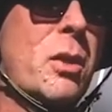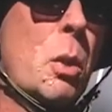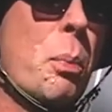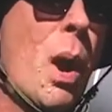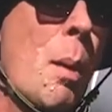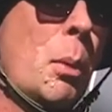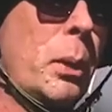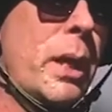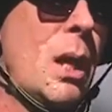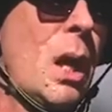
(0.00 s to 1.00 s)
They're
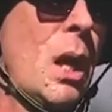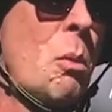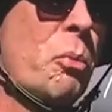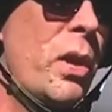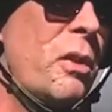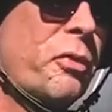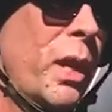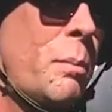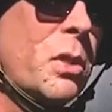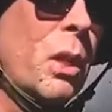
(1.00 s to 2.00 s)
probably pretty
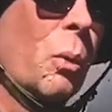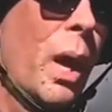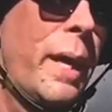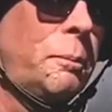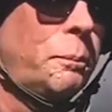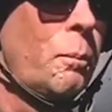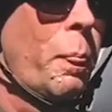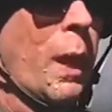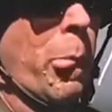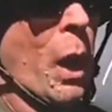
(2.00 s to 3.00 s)
flimsy, right?
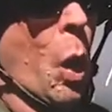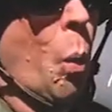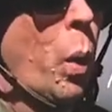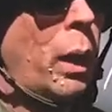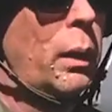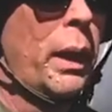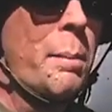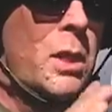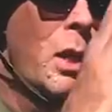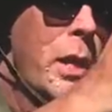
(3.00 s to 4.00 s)
Well, let
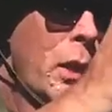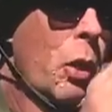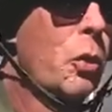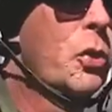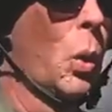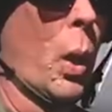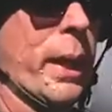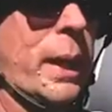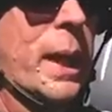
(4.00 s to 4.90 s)
me tell you a little story.